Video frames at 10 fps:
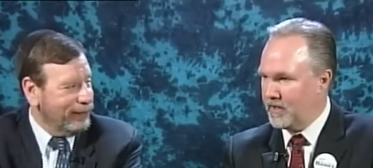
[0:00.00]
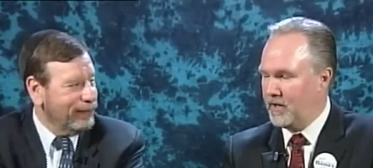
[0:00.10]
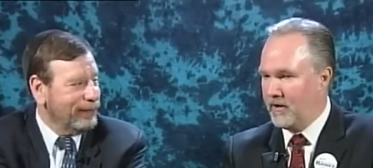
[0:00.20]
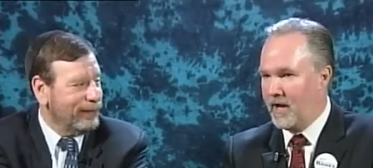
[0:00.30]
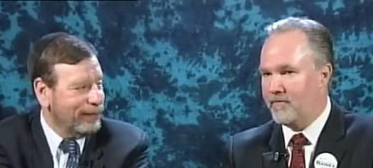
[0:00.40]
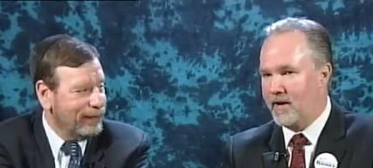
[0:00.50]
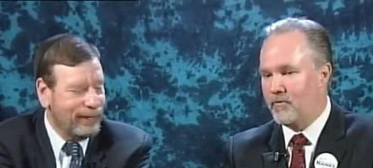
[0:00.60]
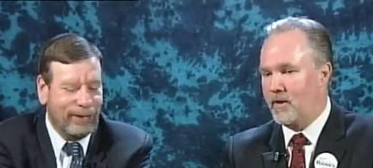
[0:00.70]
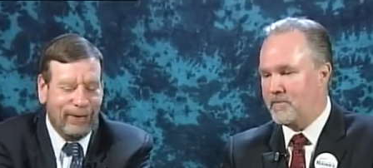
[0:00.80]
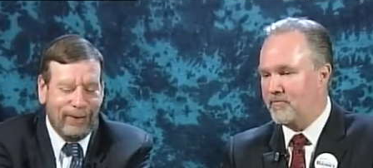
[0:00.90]
Speaker 1: you know, I've, I've
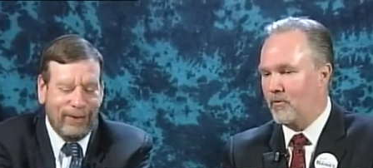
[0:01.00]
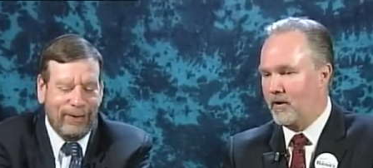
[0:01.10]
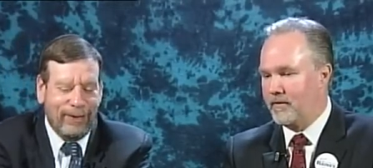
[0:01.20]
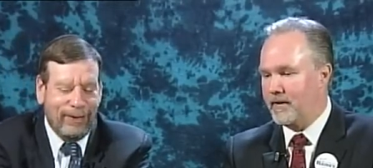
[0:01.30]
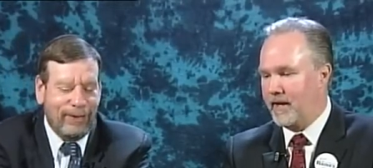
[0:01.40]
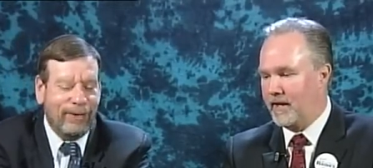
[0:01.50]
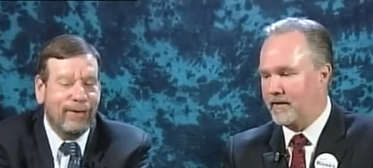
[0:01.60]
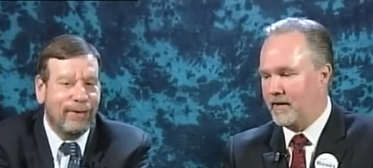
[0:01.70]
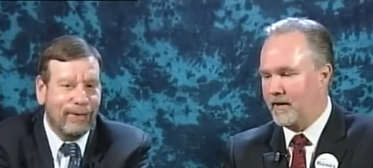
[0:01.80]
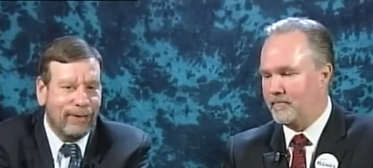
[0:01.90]
run before, and
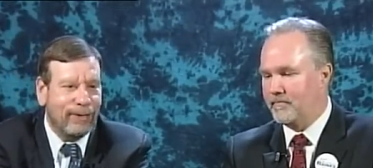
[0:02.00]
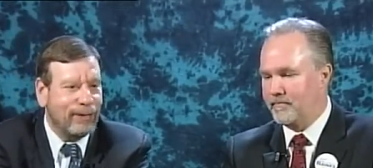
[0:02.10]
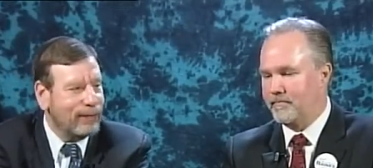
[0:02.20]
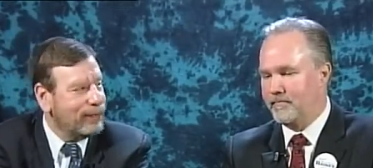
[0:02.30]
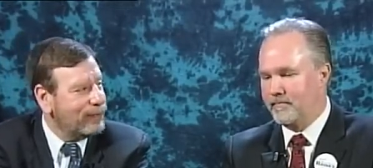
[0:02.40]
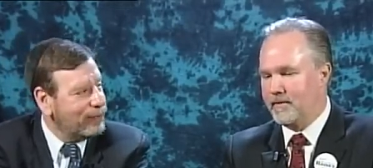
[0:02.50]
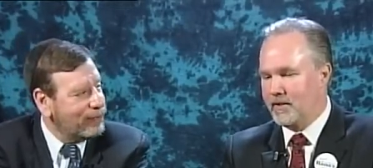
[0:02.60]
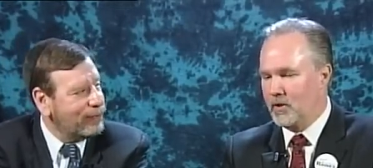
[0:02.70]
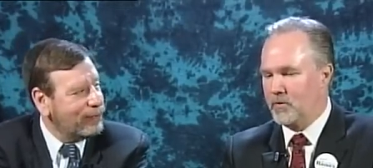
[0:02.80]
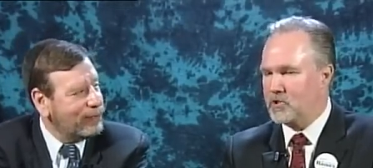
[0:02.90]
um, you
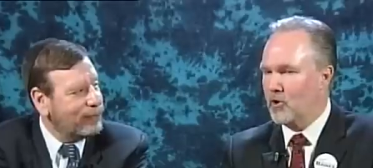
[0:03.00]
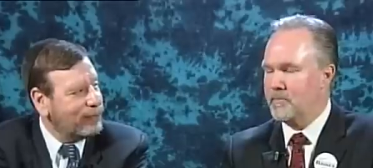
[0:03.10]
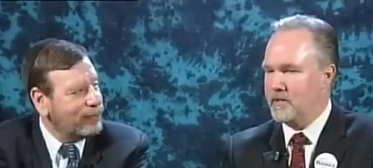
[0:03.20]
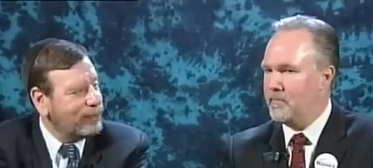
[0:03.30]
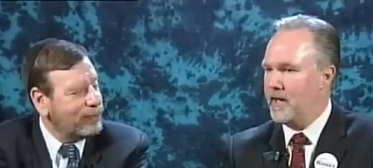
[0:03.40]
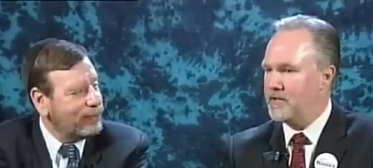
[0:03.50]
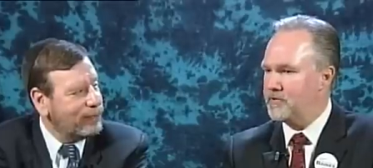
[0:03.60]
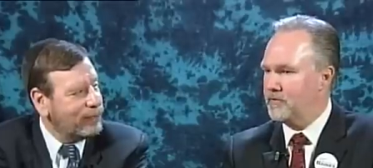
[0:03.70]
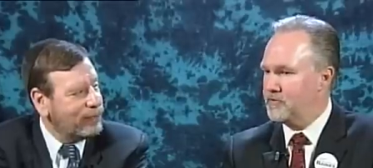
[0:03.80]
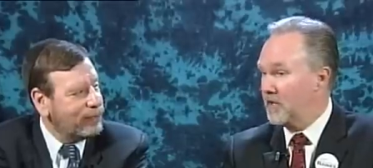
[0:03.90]
know, he's told me in the past,
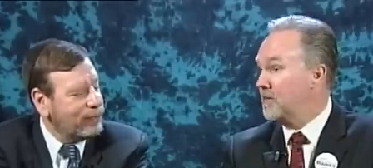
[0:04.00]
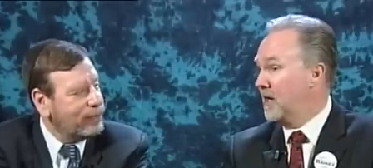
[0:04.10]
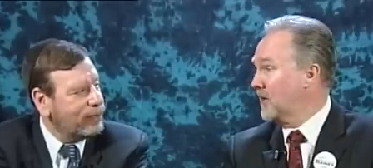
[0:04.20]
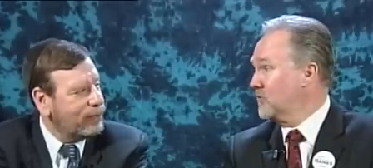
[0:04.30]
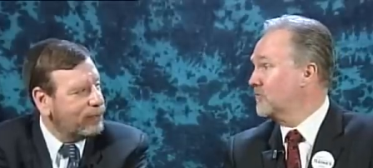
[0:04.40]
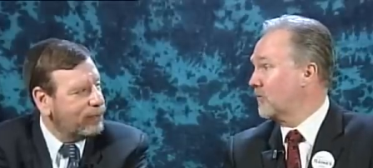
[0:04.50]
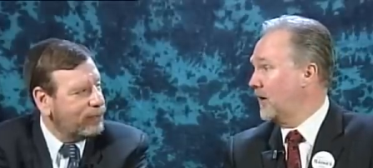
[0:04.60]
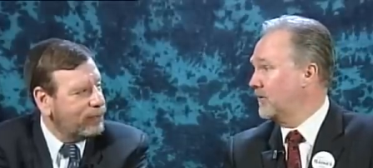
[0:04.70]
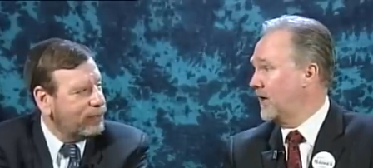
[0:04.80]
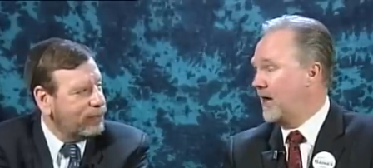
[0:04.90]
there's nothing I can do for you.
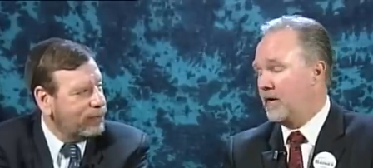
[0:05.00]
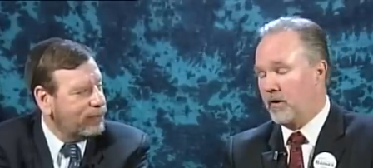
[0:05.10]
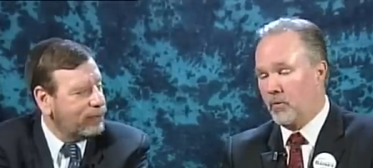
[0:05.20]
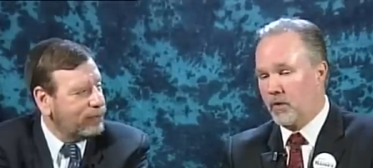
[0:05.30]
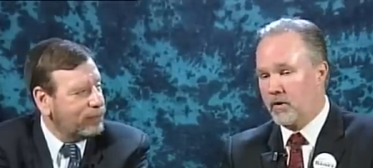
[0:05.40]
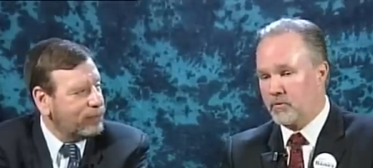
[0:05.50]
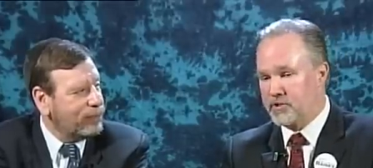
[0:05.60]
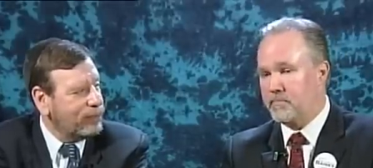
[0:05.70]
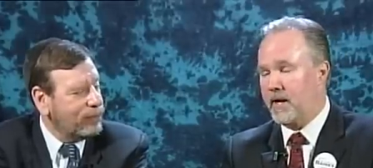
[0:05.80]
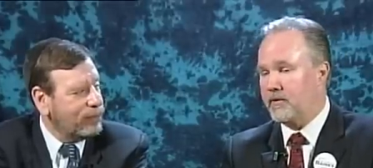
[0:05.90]
And I yeah. r-
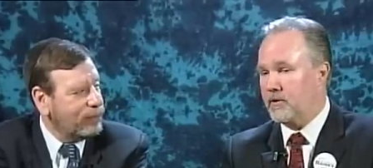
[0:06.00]
respect and